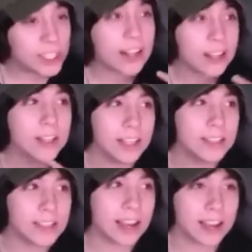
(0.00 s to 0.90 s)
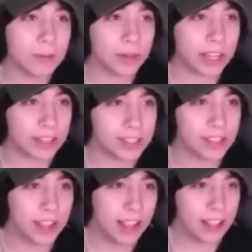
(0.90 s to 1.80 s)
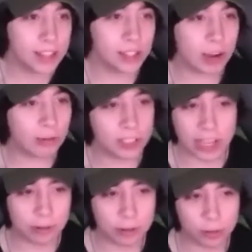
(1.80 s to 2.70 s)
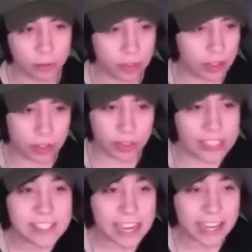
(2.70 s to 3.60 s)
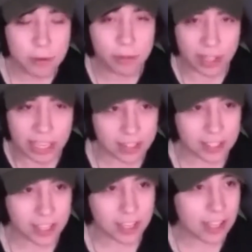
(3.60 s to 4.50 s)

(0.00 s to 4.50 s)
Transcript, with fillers: technically second place. So I was I was the second place in